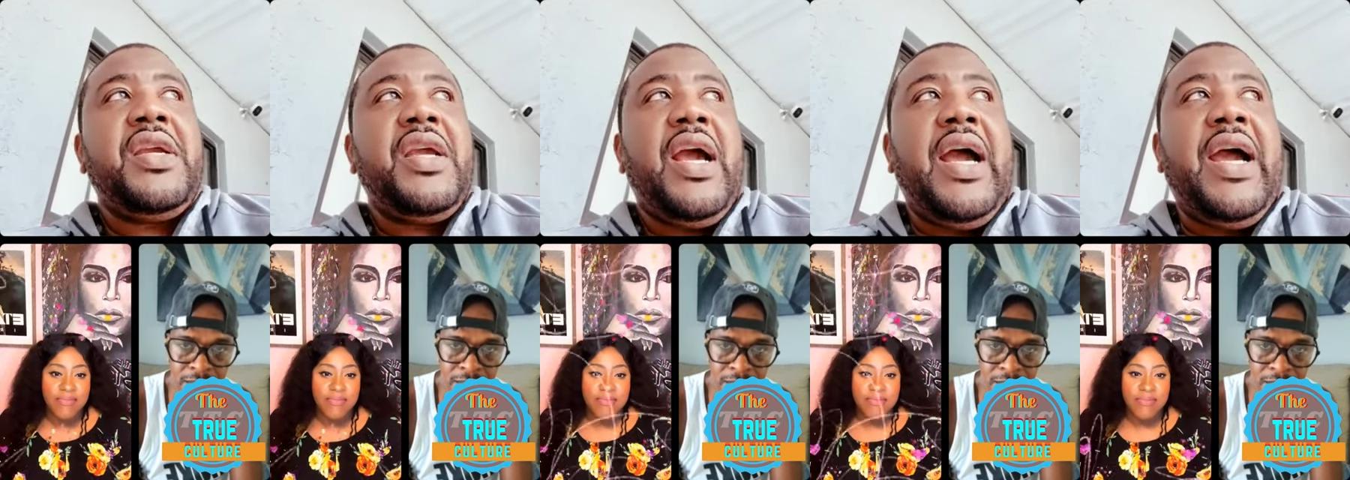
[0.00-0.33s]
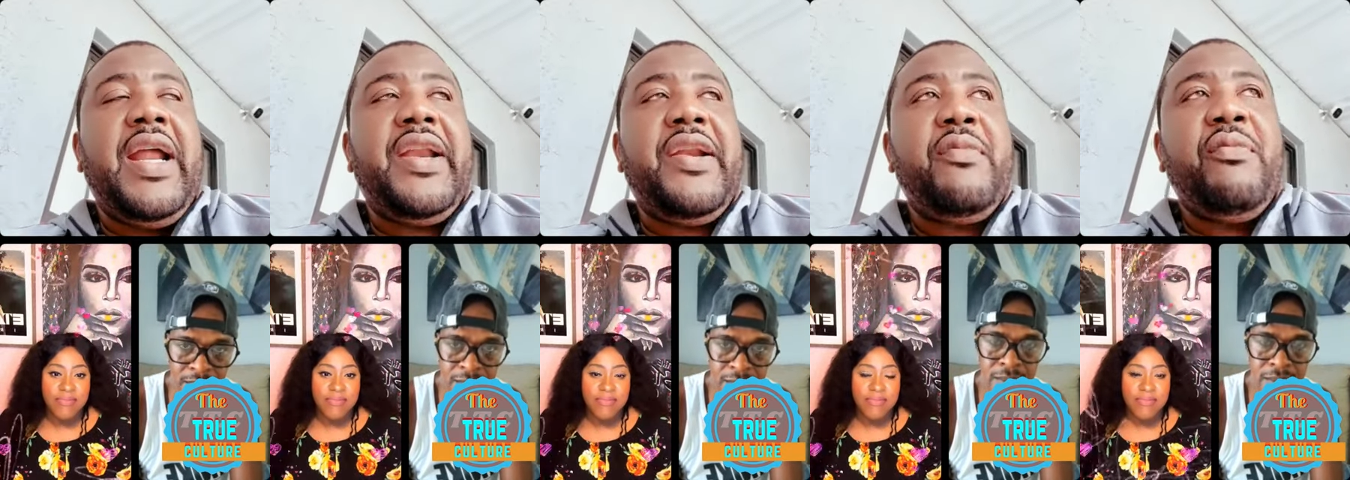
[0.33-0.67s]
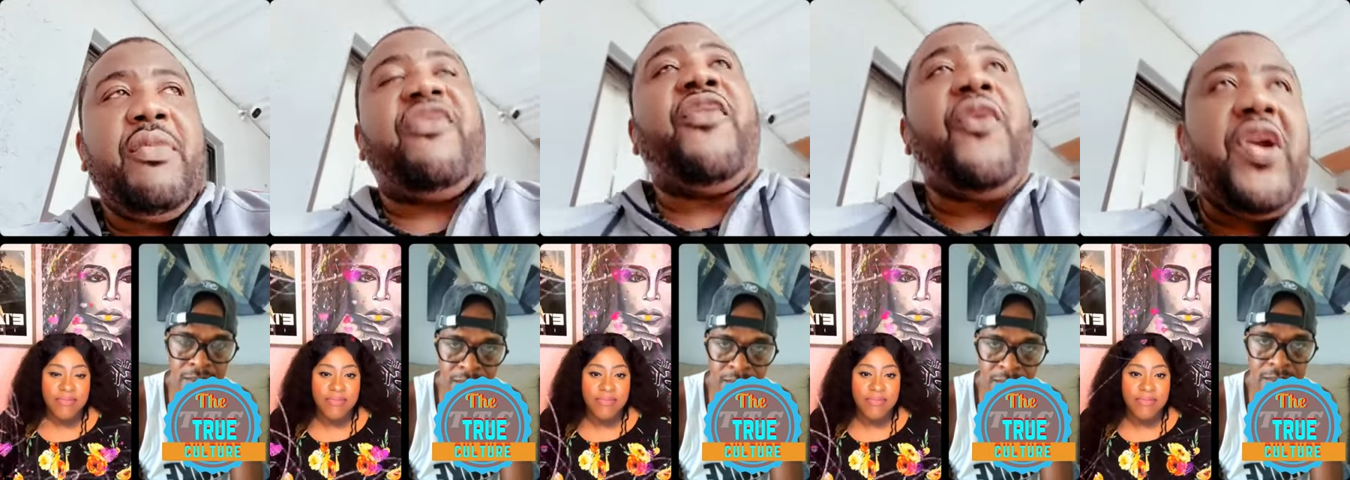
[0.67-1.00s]
Speaker 1: And
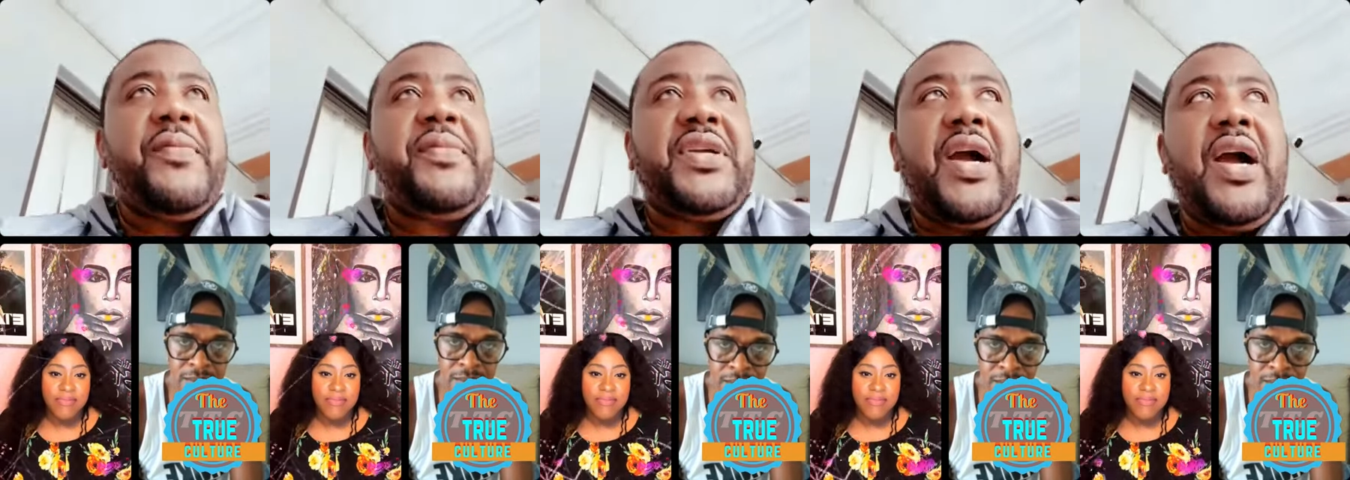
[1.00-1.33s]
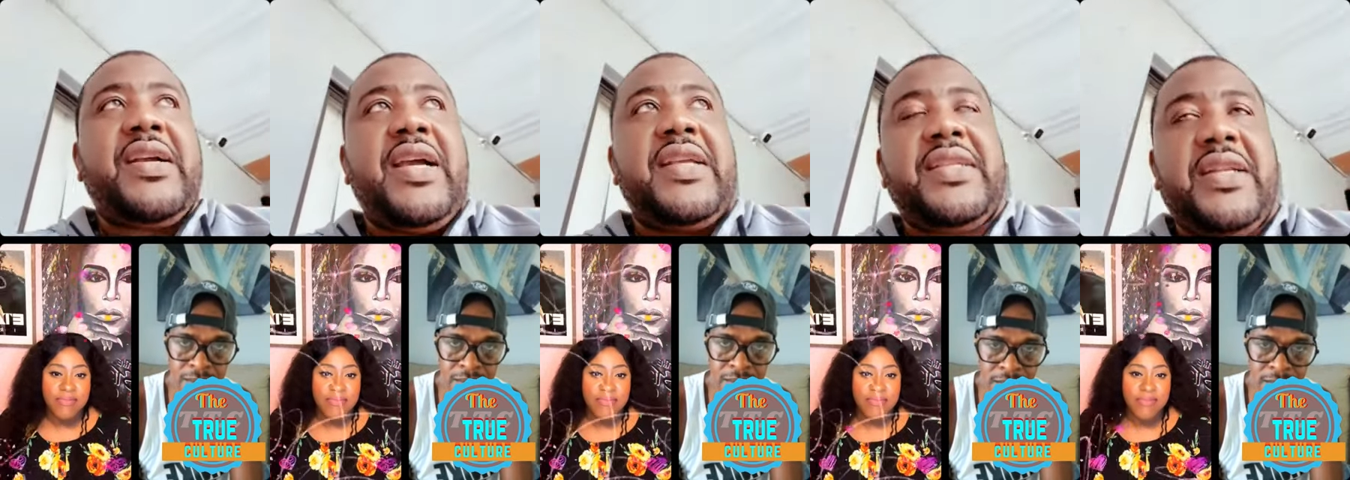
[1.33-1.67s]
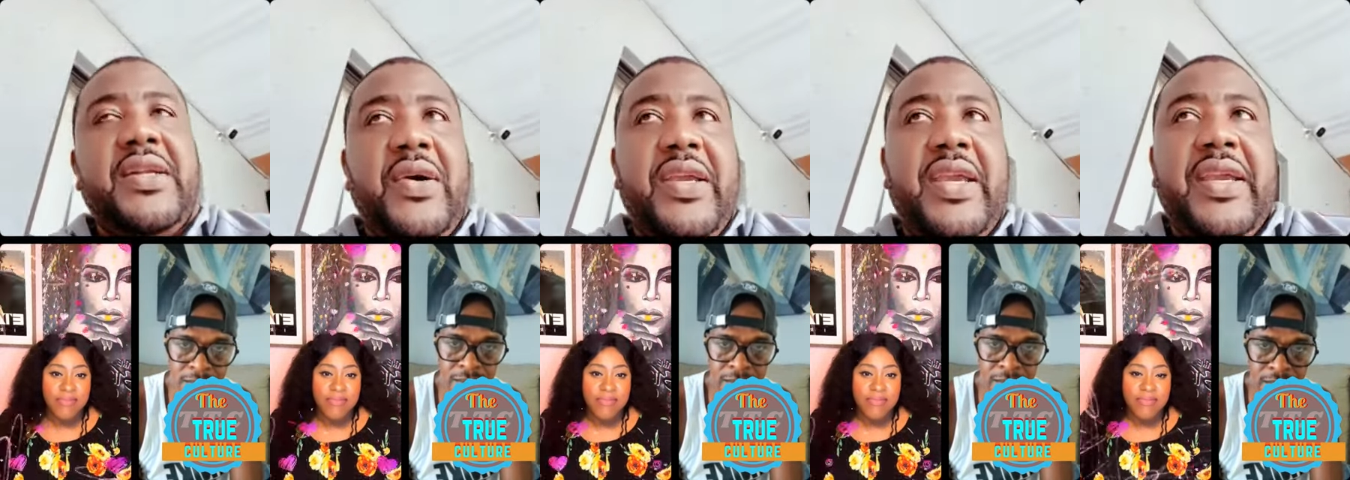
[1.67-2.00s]
before him talk, I said,
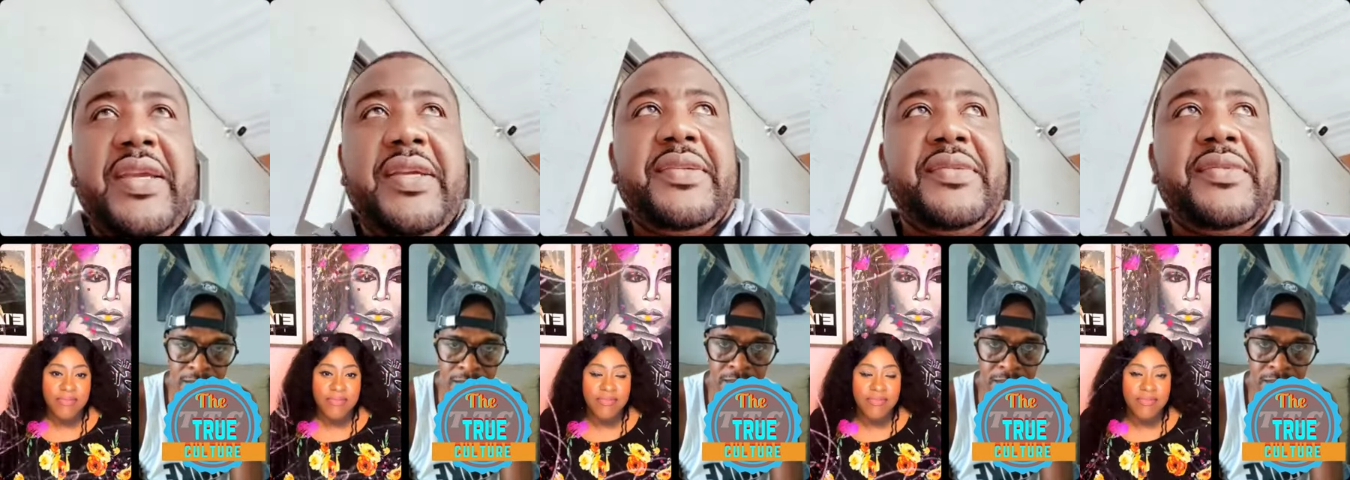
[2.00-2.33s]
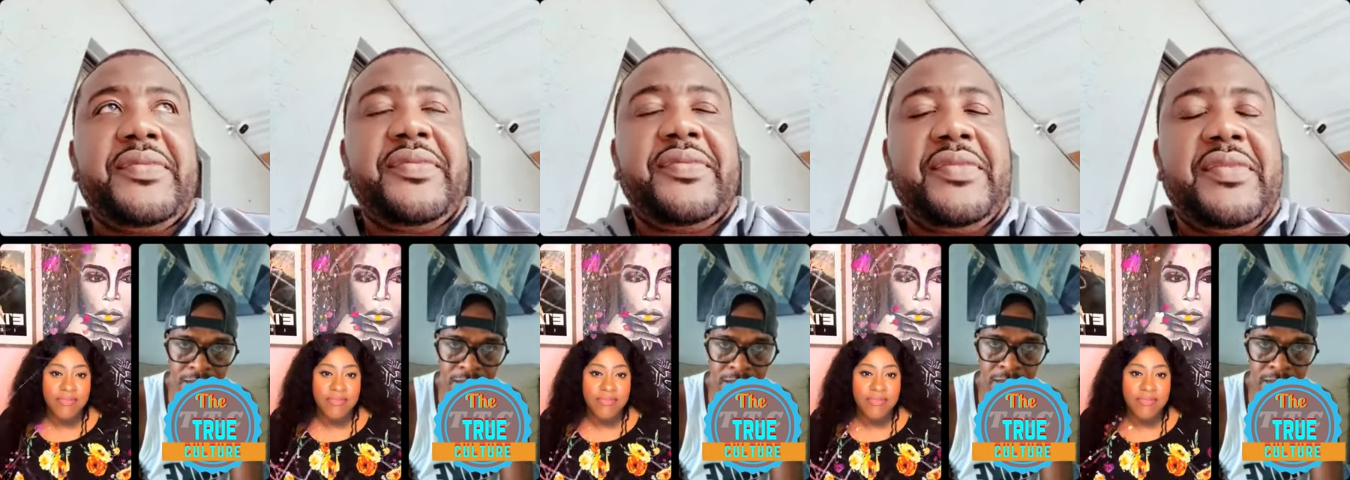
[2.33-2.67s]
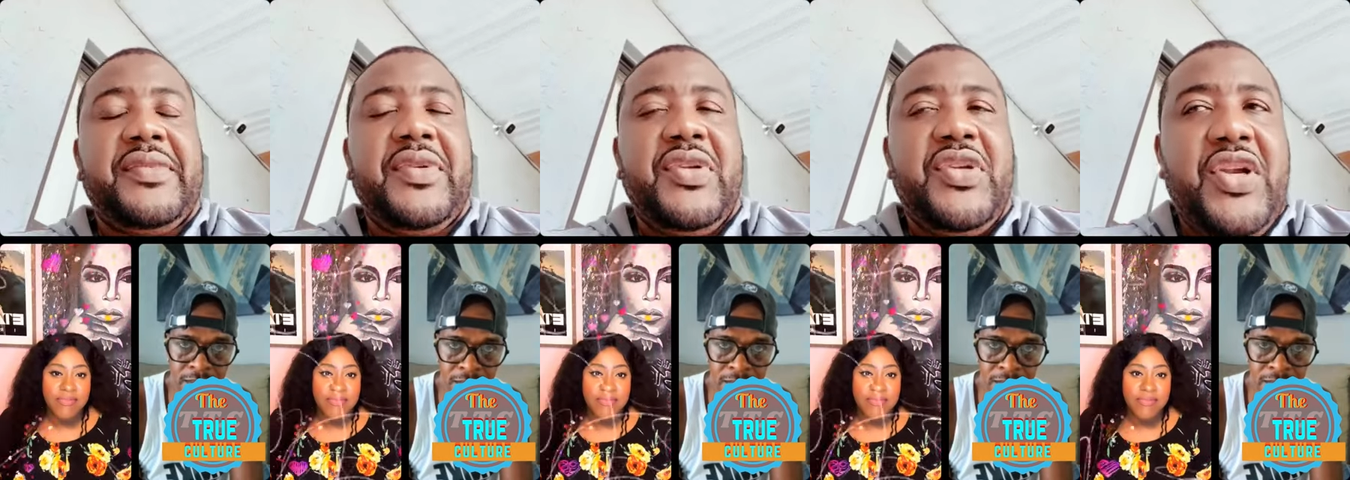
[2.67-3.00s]
Okay,
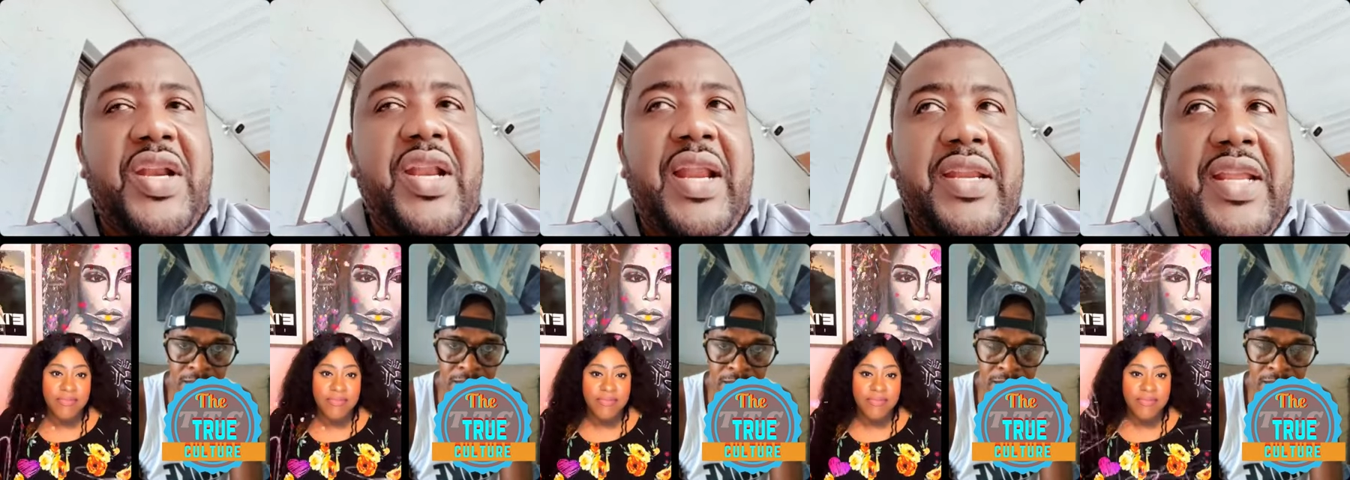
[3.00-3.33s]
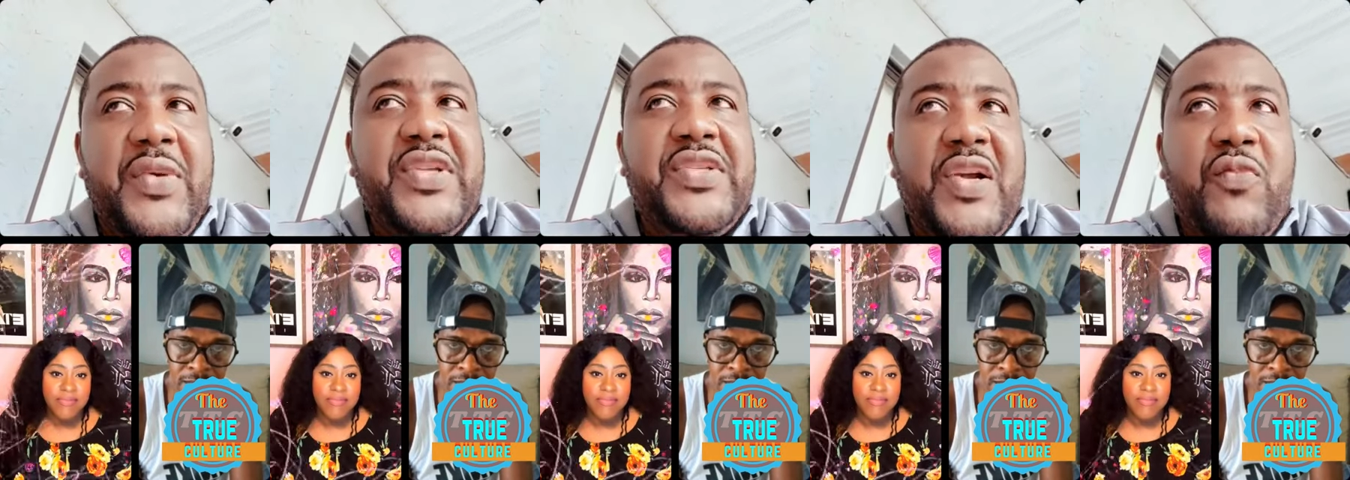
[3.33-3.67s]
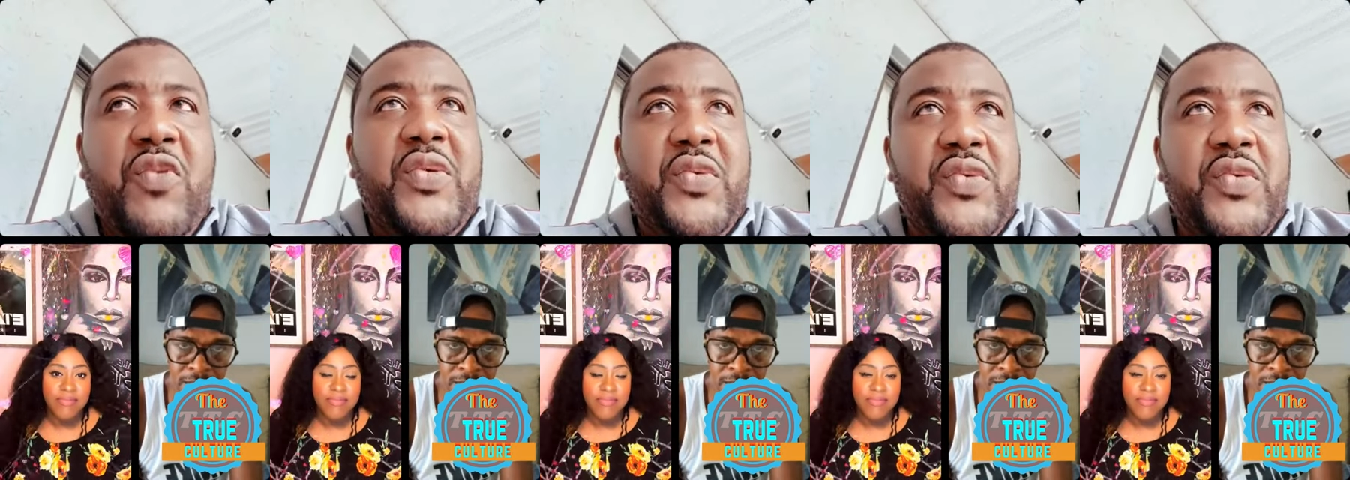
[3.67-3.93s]
you're not dealing with someone who's